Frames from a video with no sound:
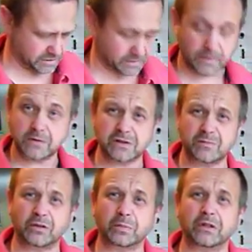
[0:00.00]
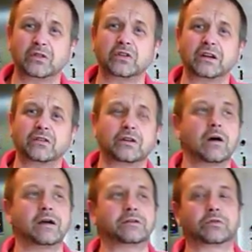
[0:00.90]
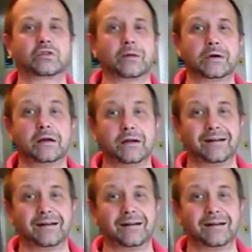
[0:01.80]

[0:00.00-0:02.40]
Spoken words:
I suppose it must be the season, height of summer.